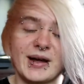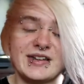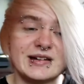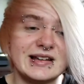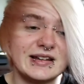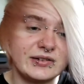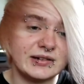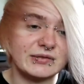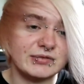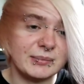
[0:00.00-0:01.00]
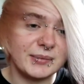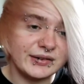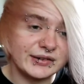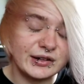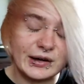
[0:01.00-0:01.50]
I had to literally rip my
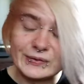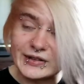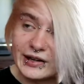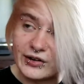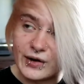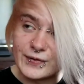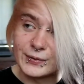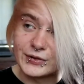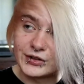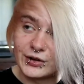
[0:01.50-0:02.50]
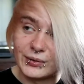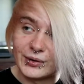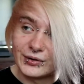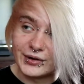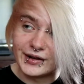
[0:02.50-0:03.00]
skin off to get it off. It was so
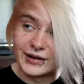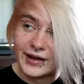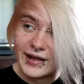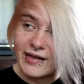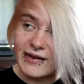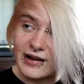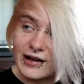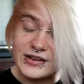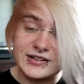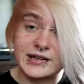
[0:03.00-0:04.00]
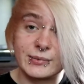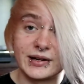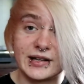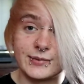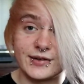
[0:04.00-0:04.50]
annoying. I just didn't want
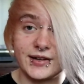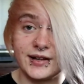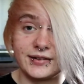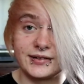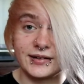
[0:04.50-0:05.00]
to leave my face.